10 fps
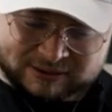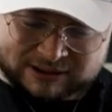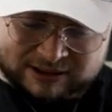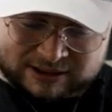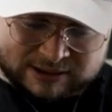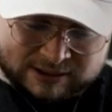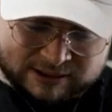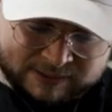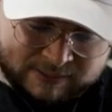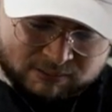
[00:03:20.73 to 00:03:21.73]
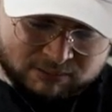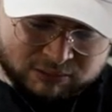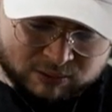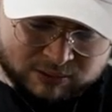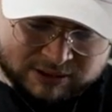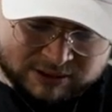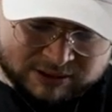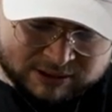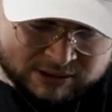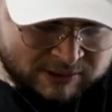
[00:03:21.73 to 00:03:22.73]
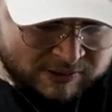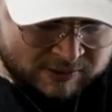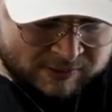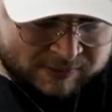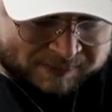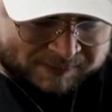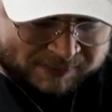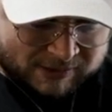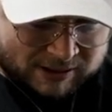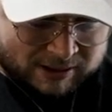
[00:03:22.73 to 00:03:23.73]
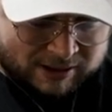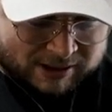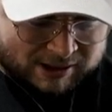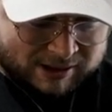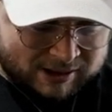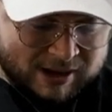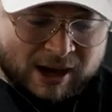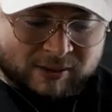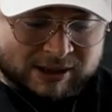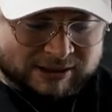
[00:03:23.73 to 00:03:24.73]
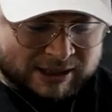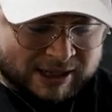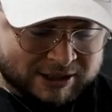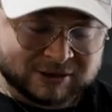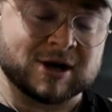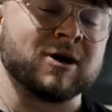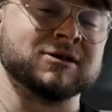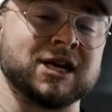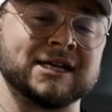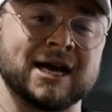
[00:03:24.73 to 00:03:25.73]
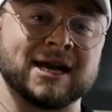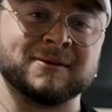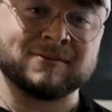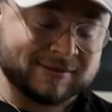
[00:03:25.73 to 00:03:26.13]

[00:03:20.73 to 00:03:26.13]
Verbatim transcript: Boom. You can uh, use my supplements it's fine. Yeah, I will. Uh, use code J10.